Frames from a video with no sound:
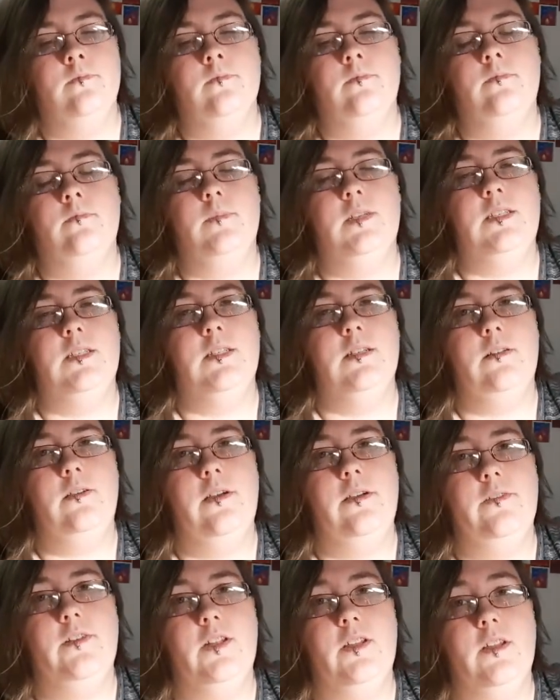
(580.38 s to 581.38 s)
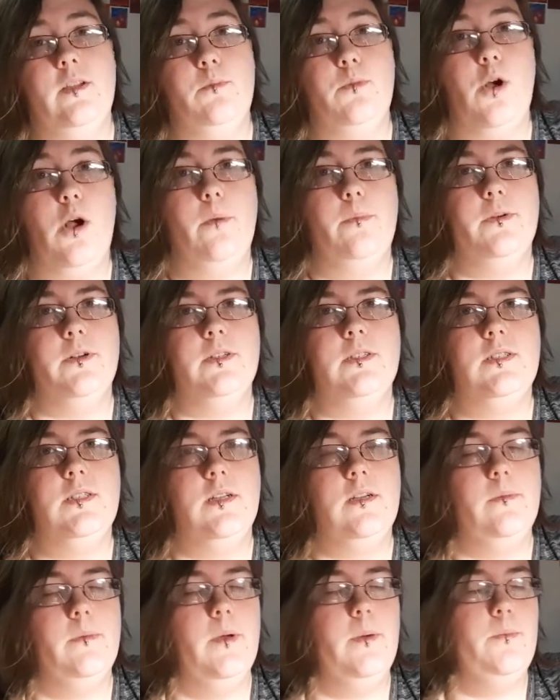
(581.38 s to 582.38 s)
Because I don't have anything proper to stick
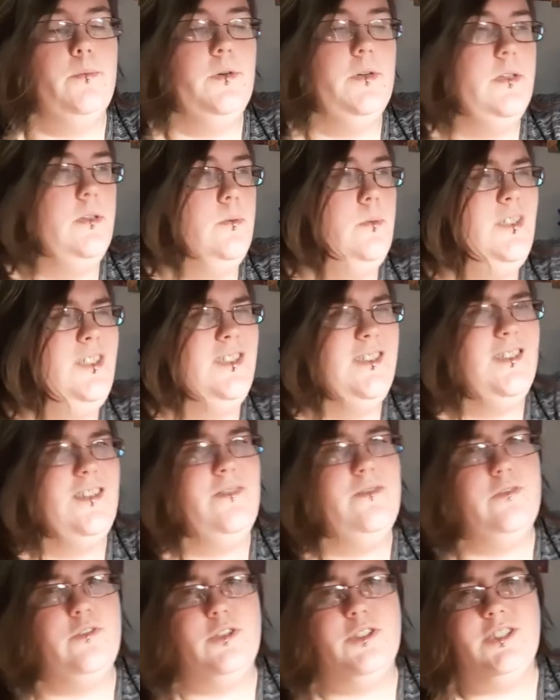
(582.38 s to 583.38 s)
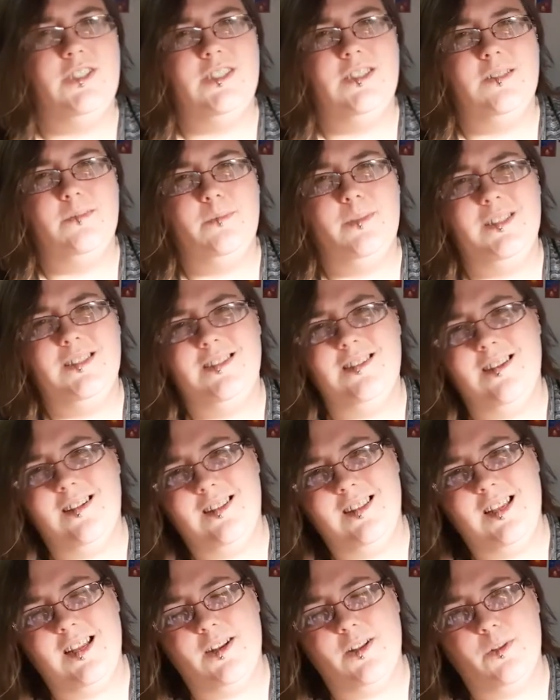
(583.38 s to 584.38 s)
them up with, which is unfortunate, but it's not
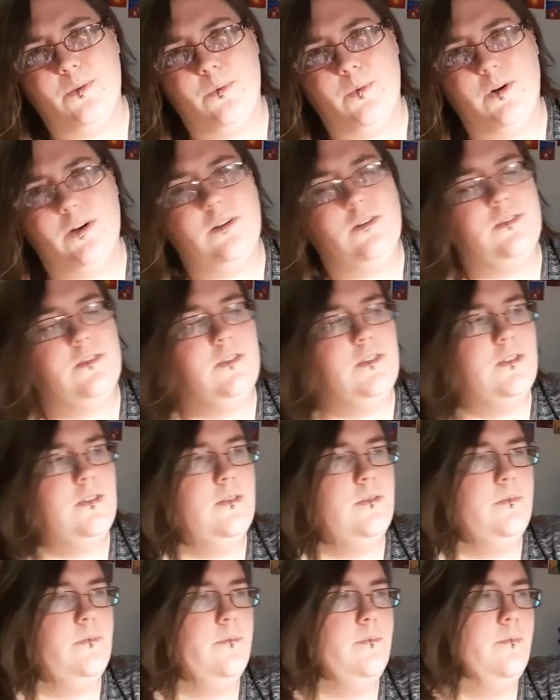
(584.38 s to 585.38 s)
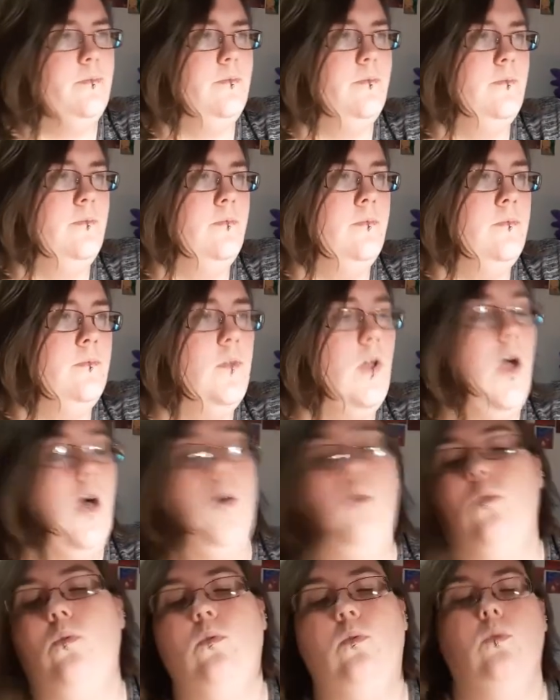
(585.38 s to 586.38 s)
the end of the world.
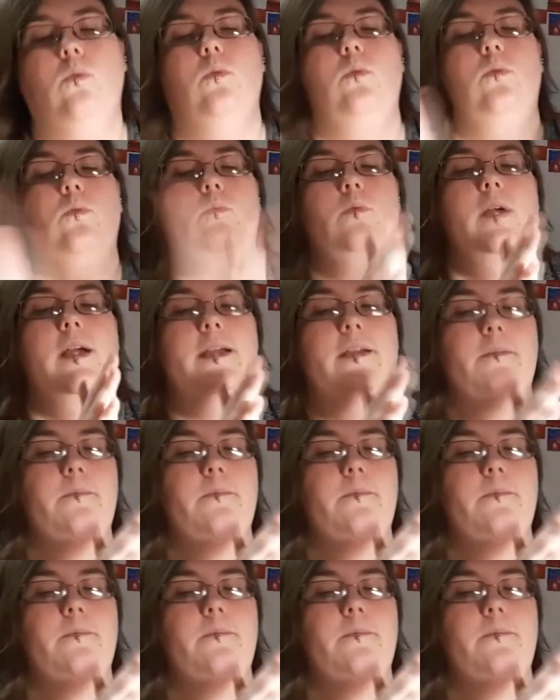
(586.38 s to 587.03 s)
Oh, right.